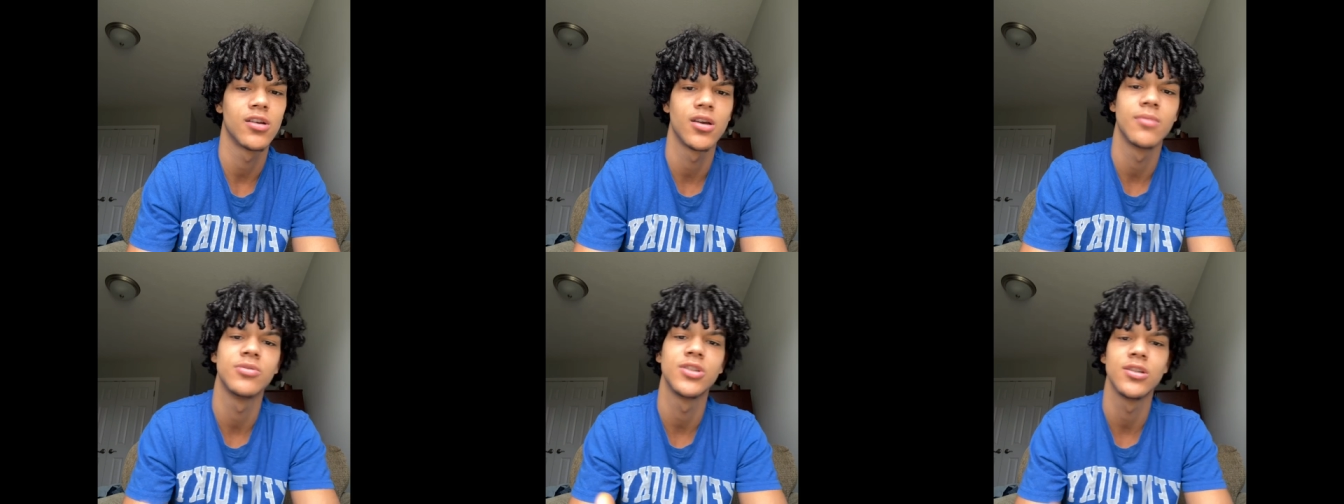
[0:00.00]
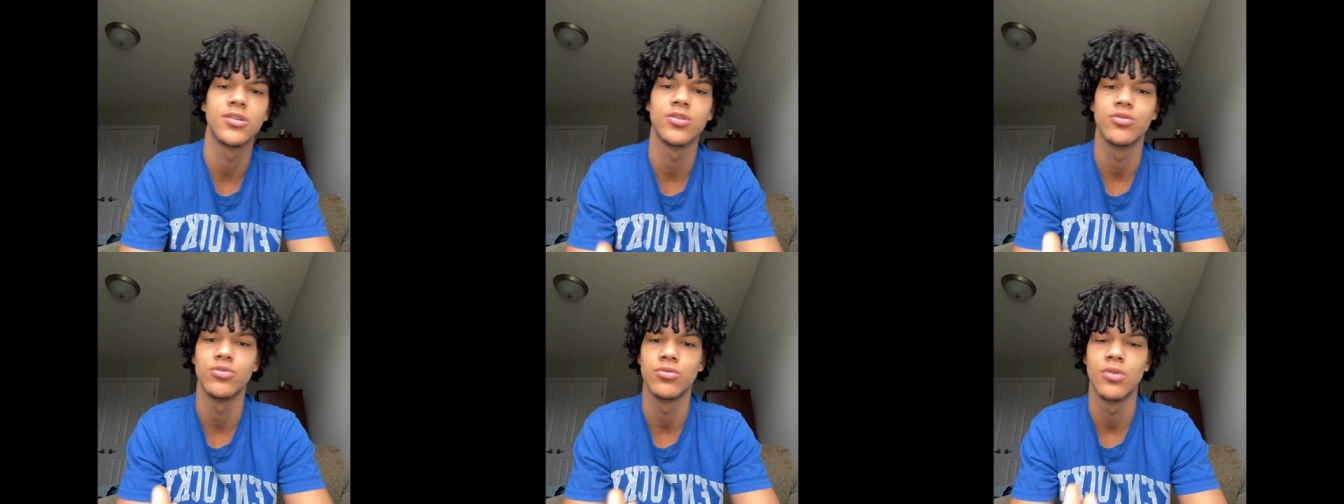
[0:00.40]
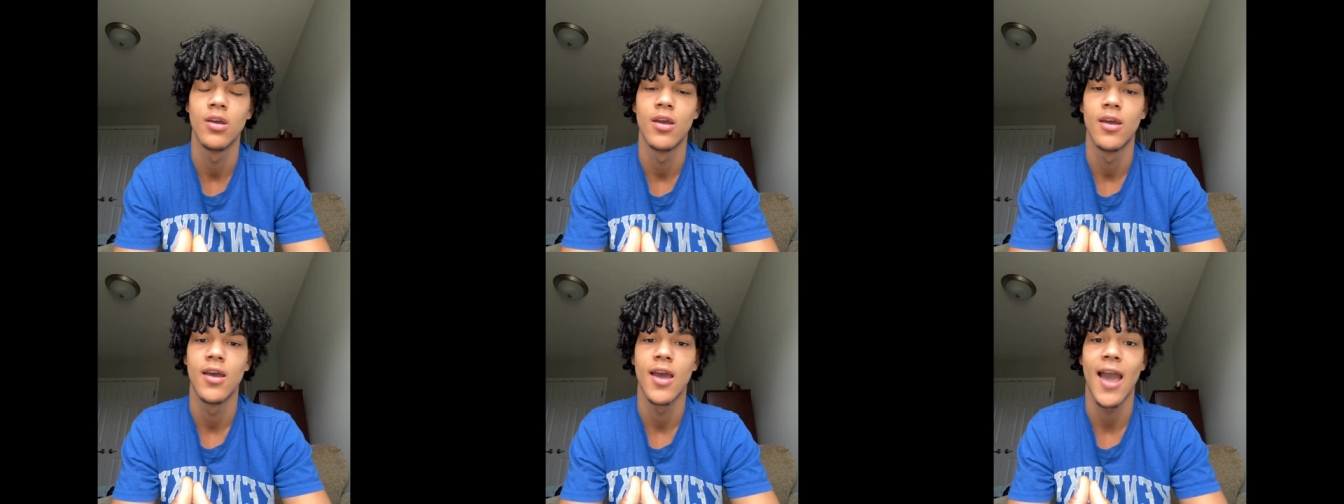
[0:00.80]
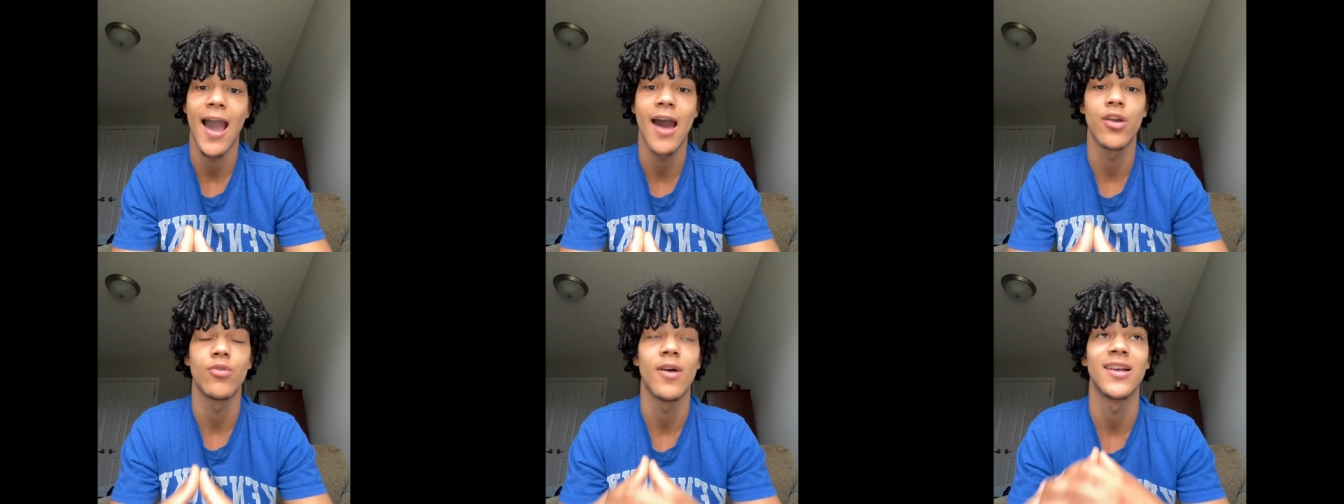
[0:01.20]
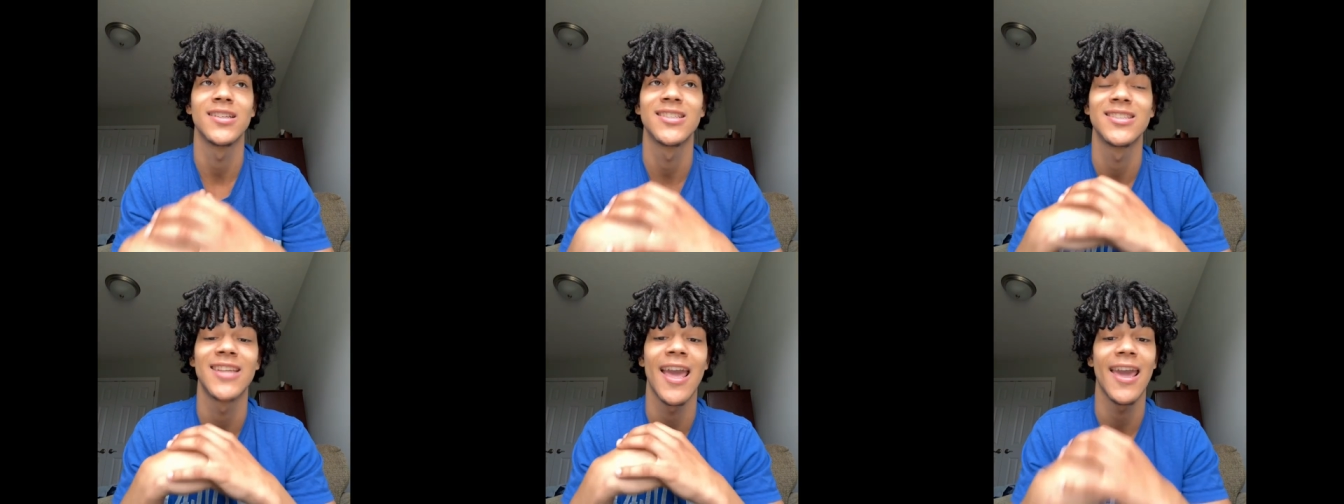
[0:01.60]
shit to do. How do I
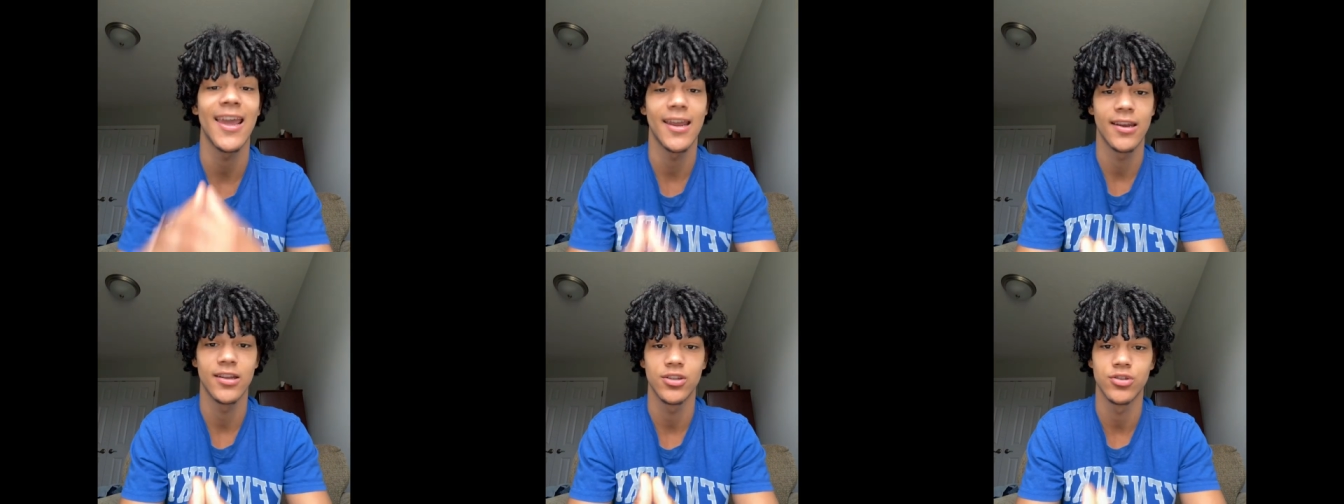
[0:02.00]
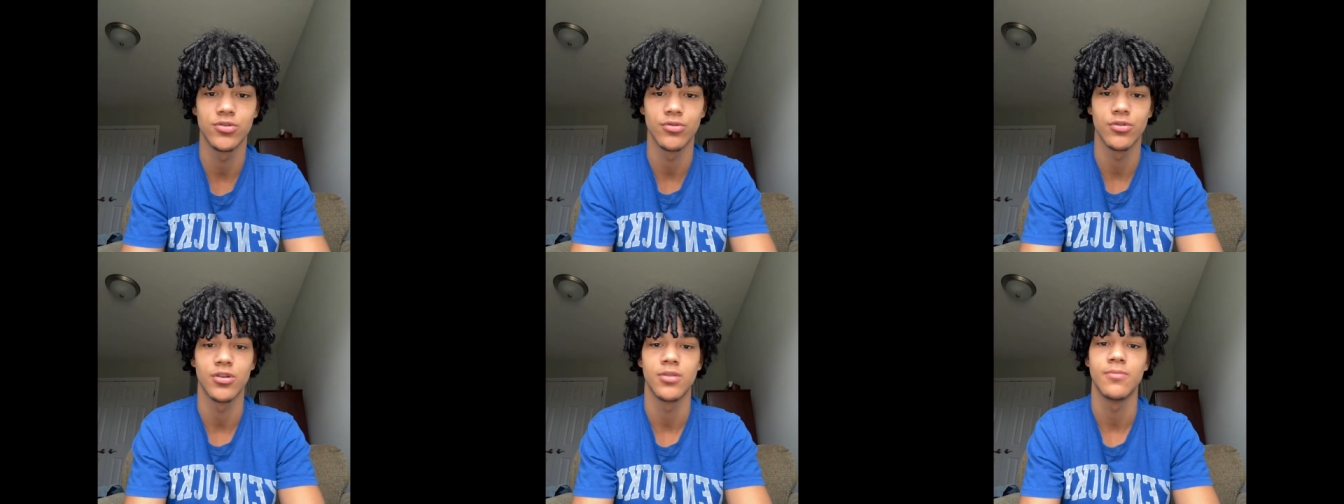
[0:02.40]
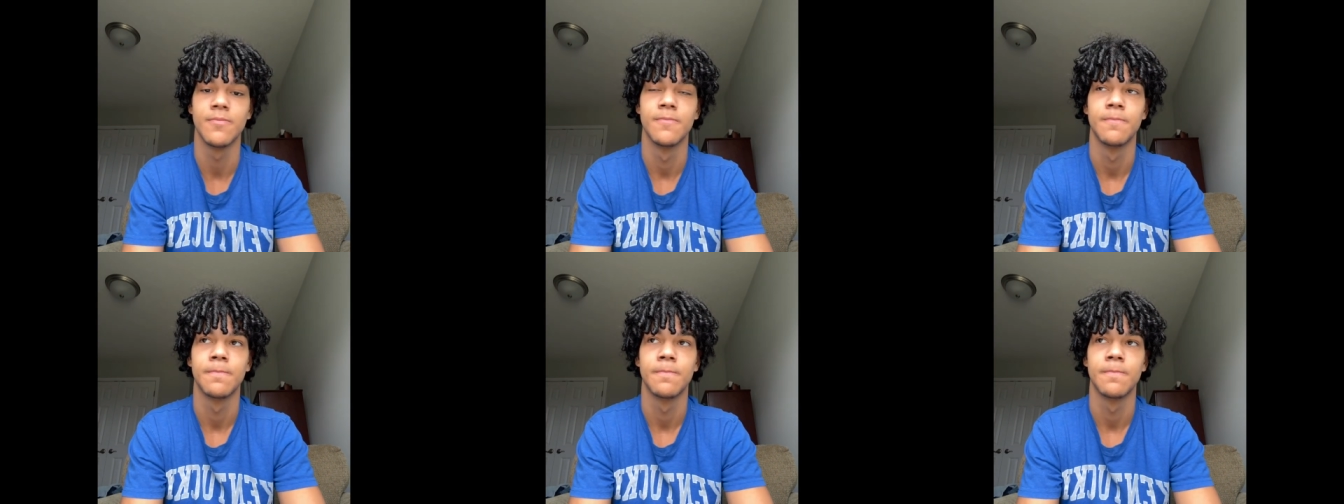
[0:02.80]
stay in this dream